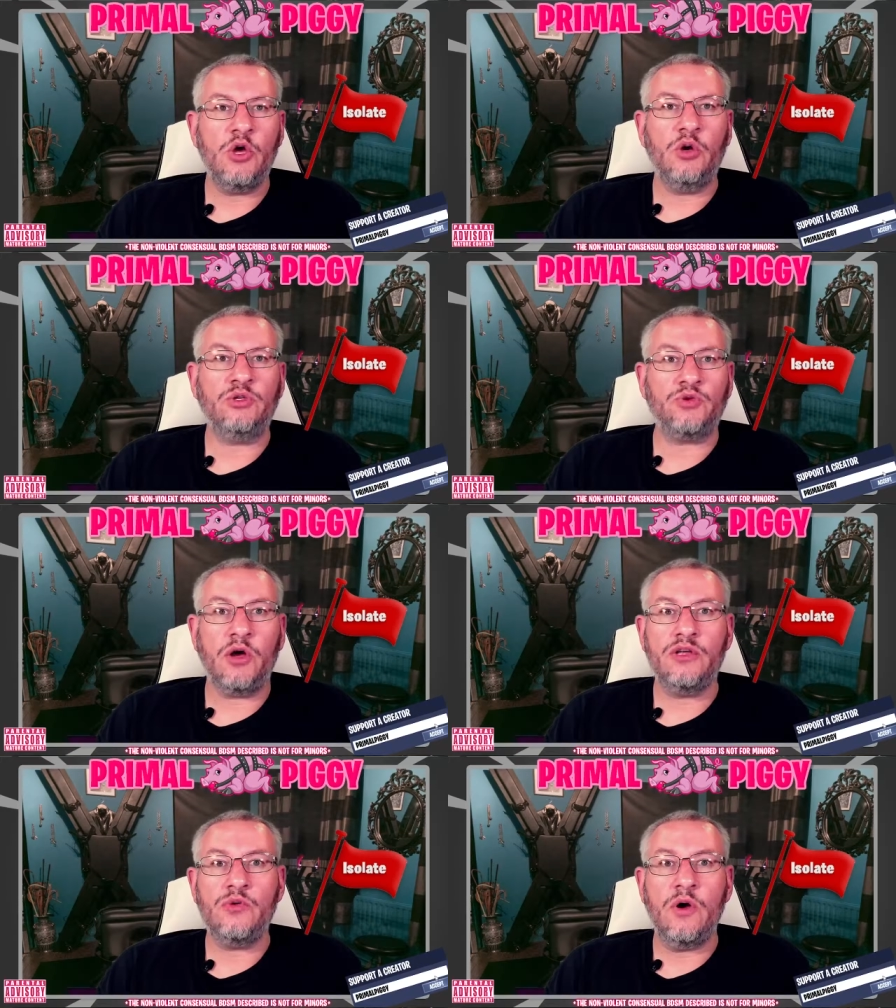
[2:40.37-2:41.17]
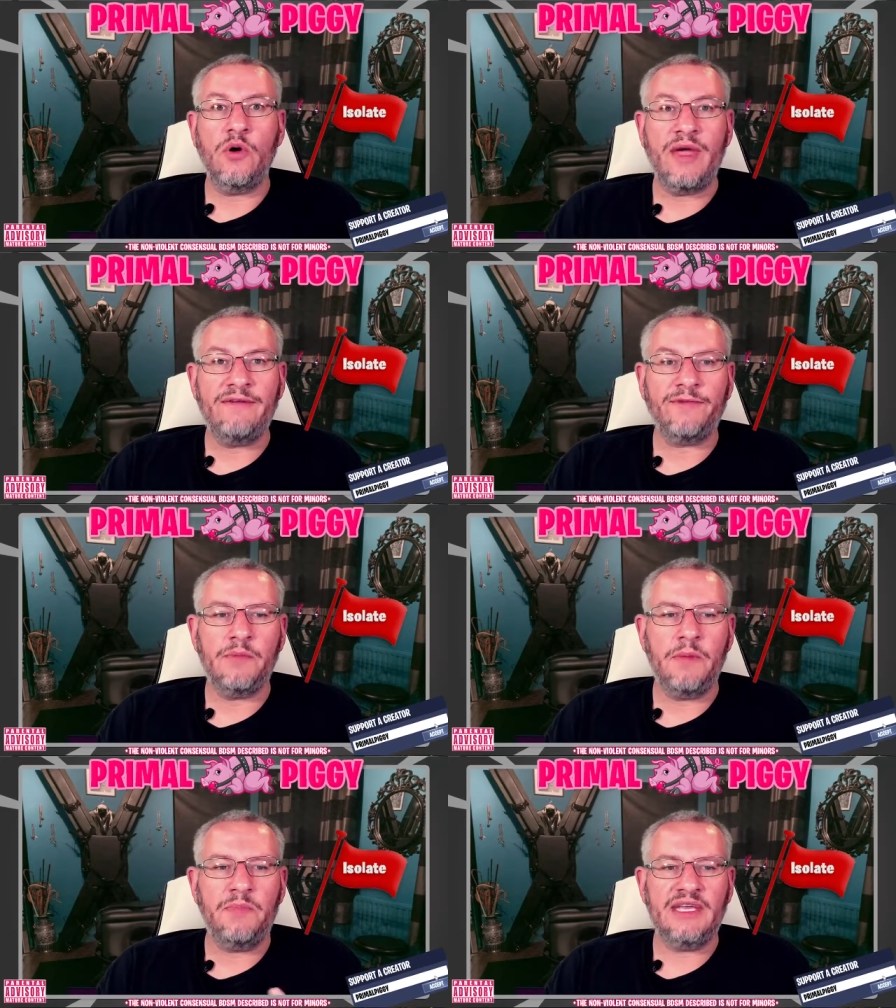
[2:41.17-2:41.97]
draw you away from
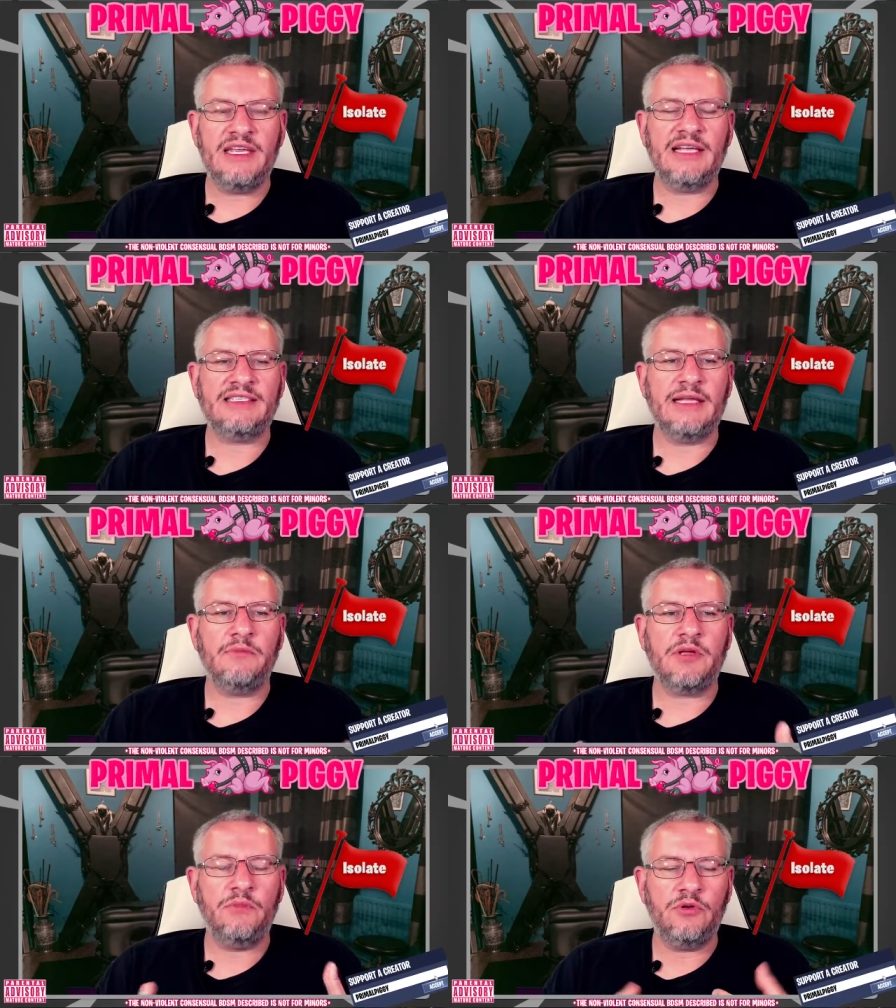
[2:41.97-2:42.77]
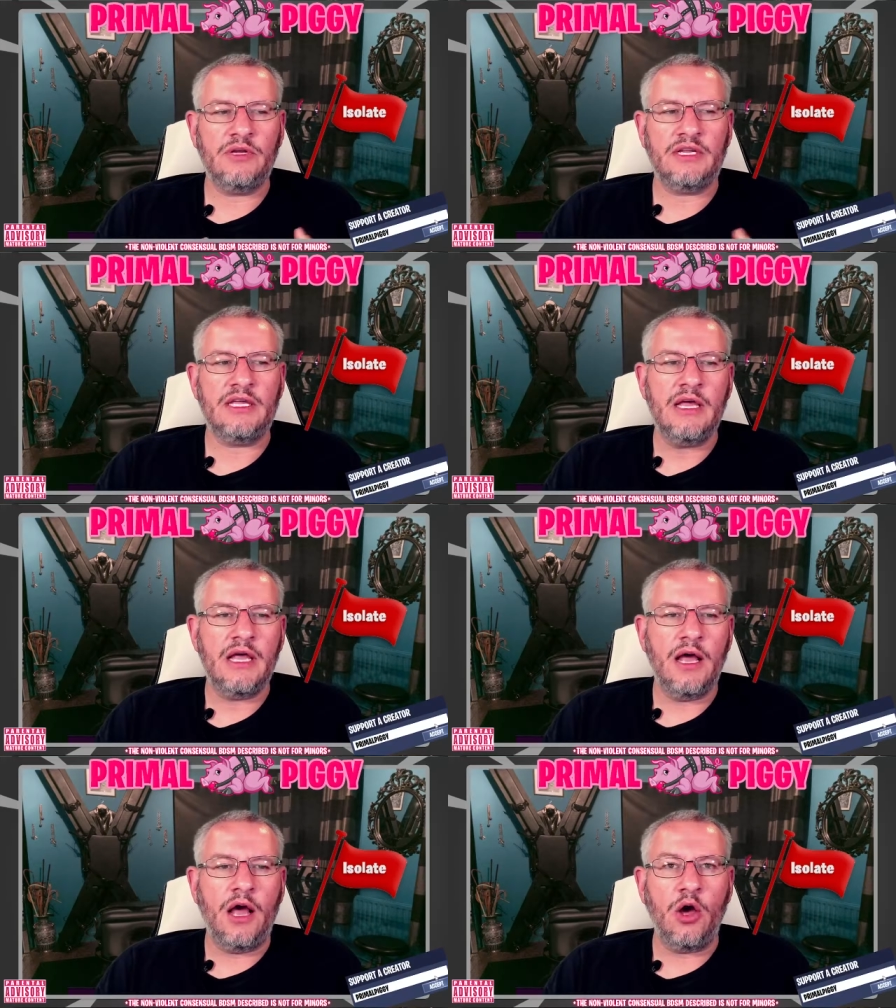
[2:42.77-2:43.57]
the BDSM community.
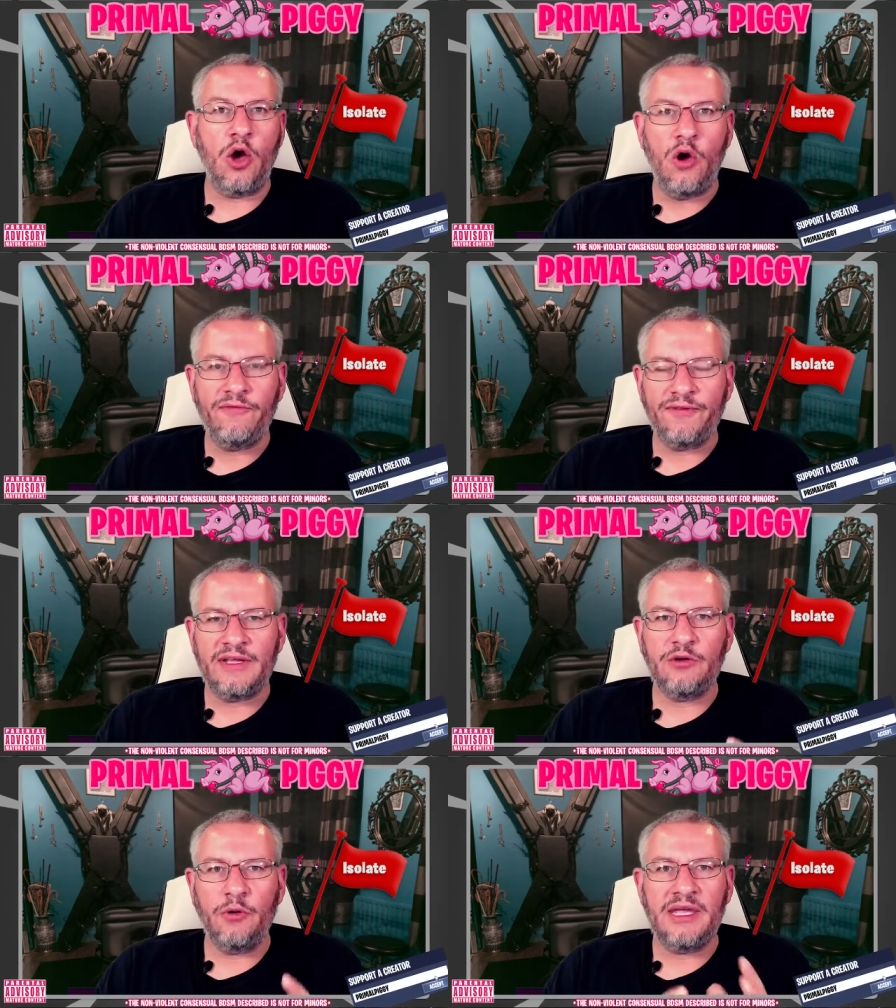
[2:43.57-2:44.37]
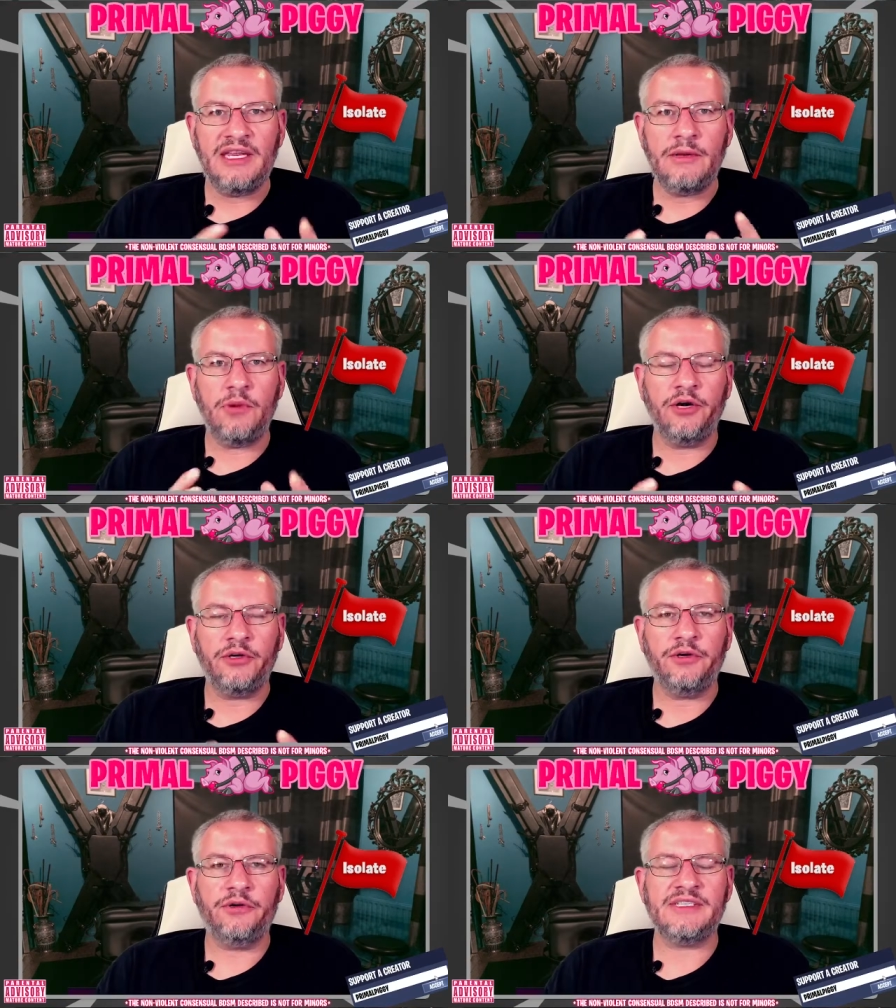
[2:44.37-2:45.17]
Uh, hopefully, you're meeting
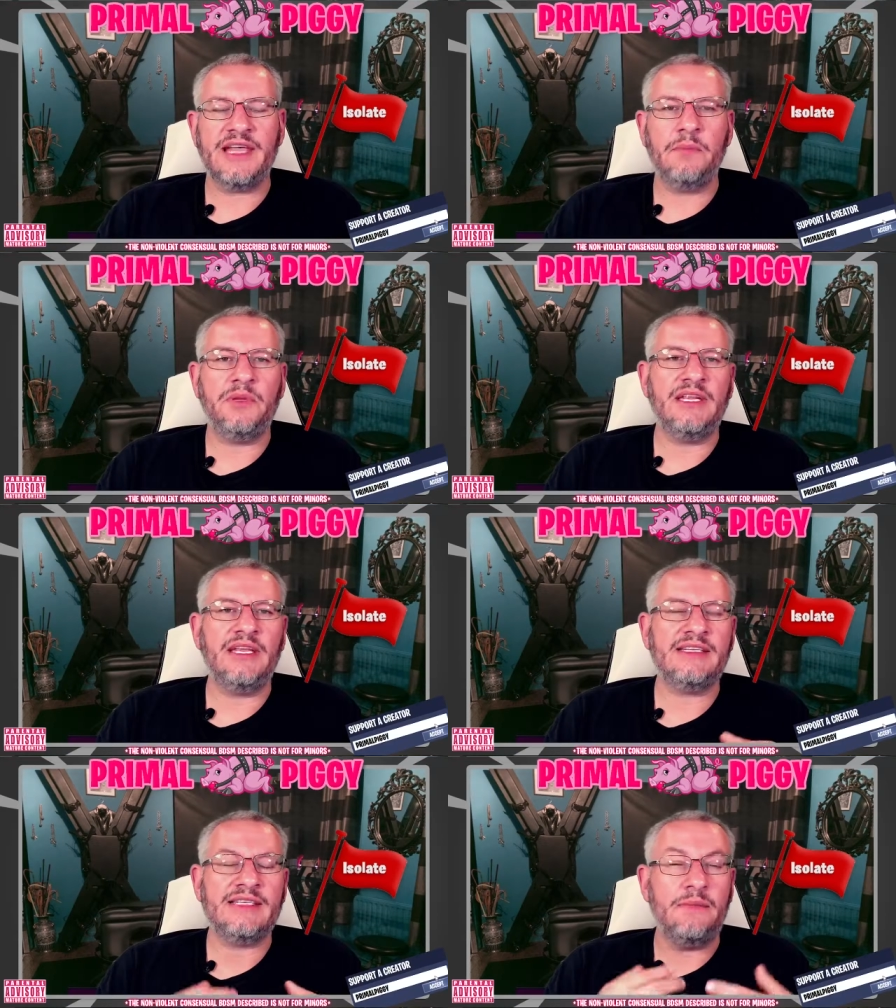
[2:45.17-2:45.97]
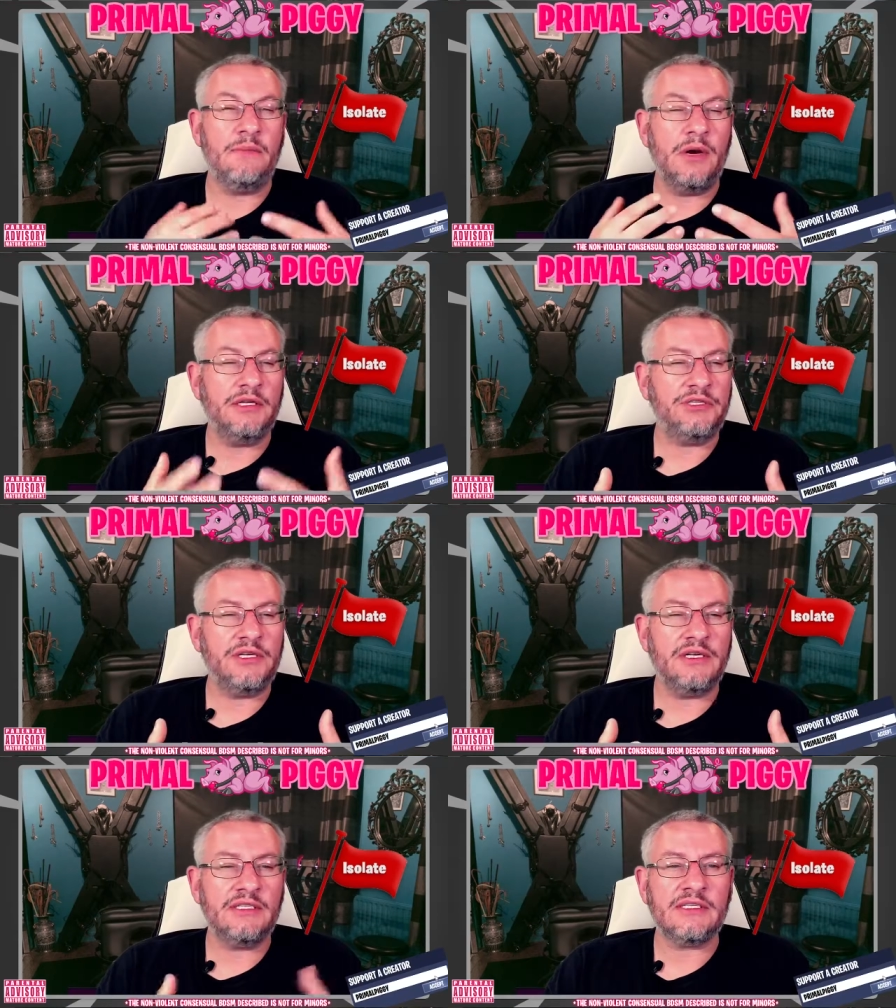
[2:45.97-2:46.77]
partners at BDSM
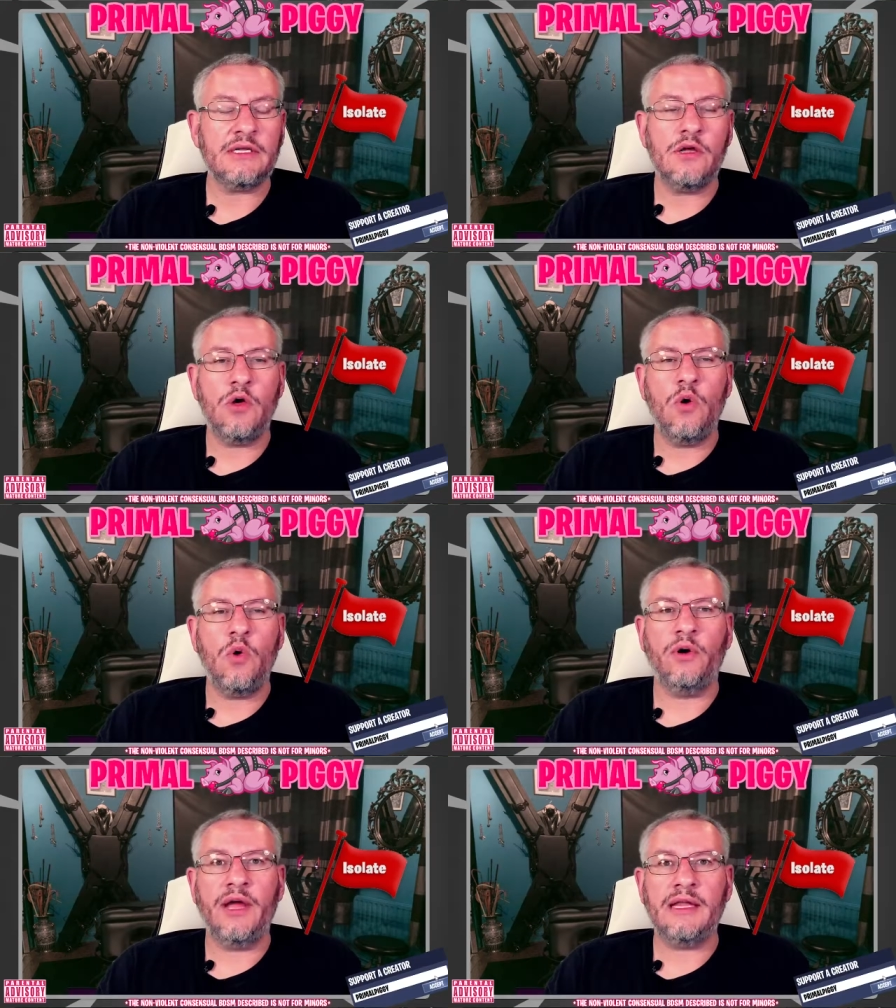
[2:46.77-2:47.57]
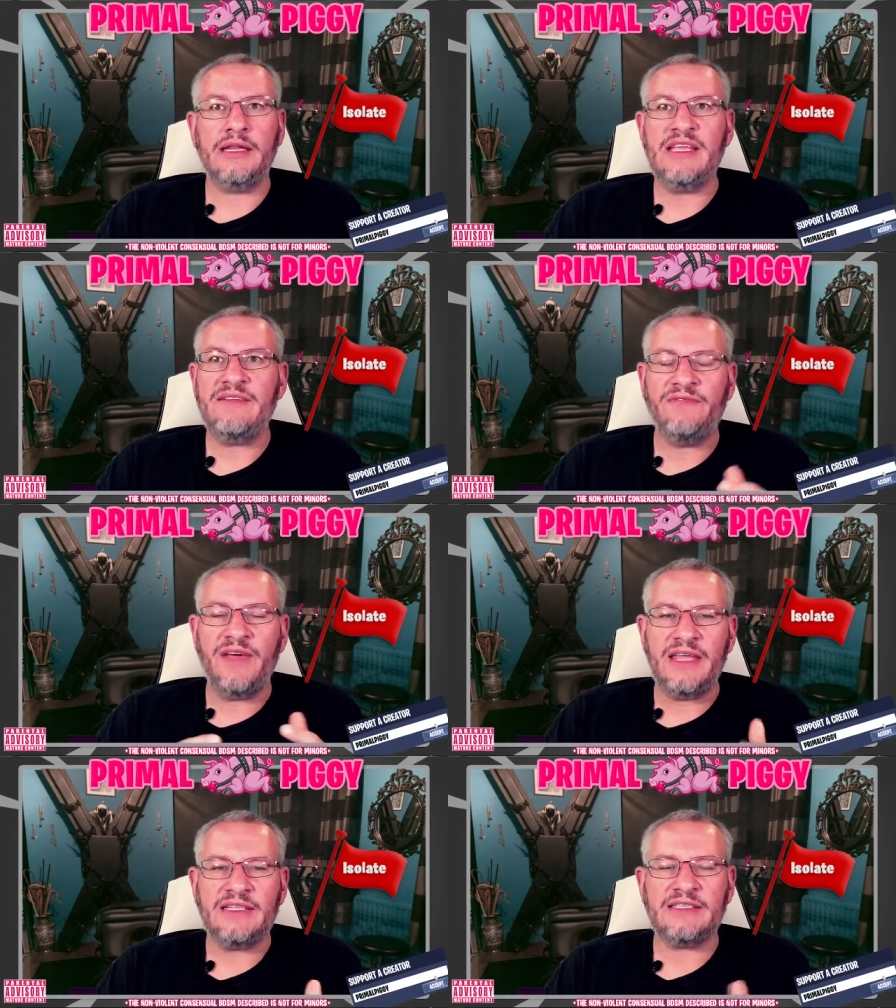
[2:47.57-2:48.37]
munches or at
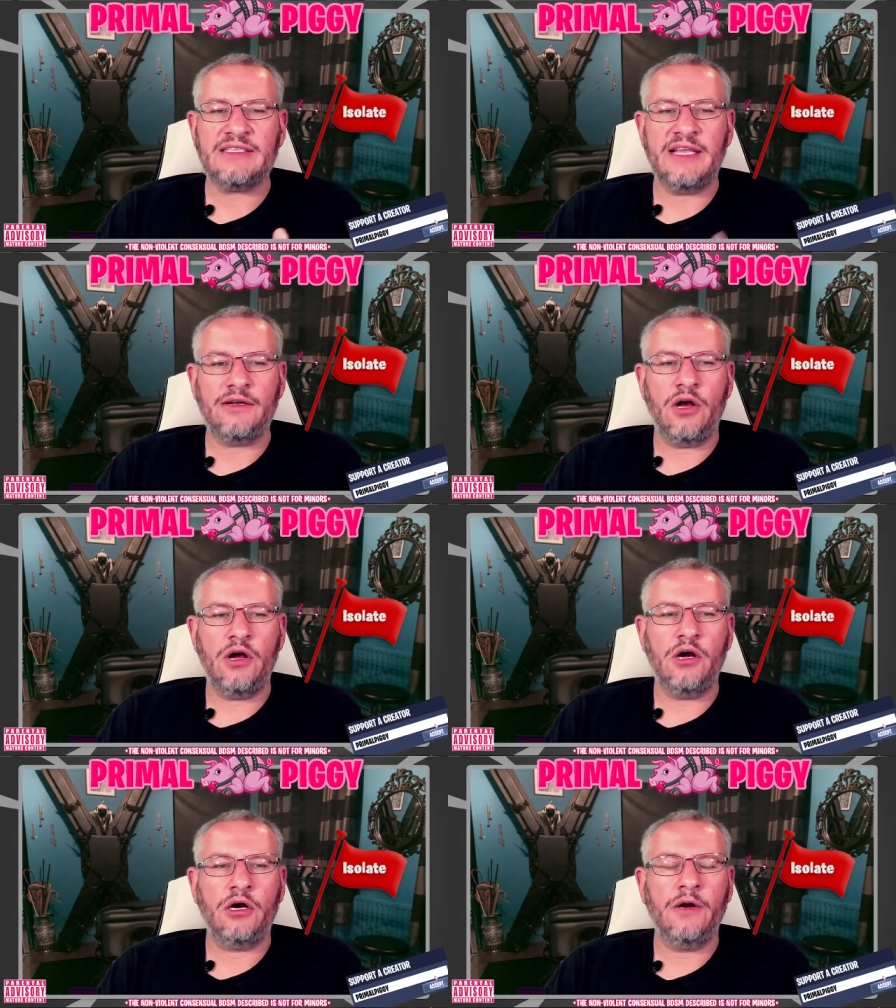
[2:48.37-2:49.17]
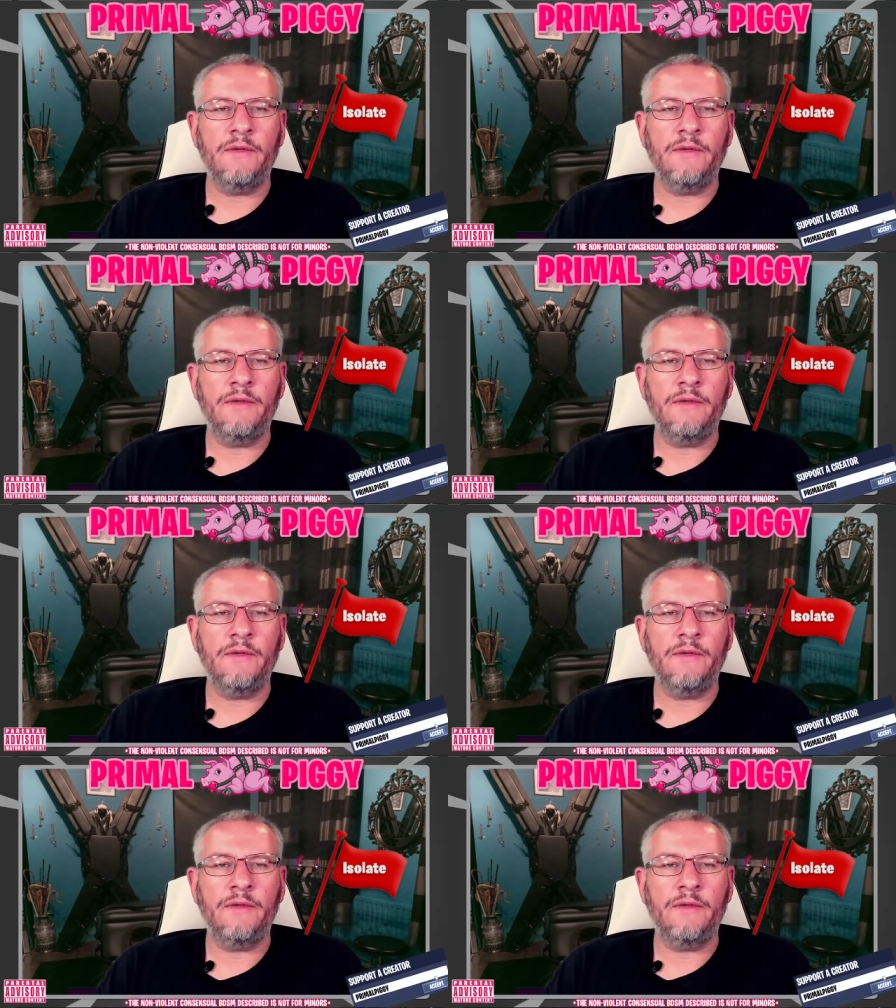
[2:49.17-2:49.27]
events that are,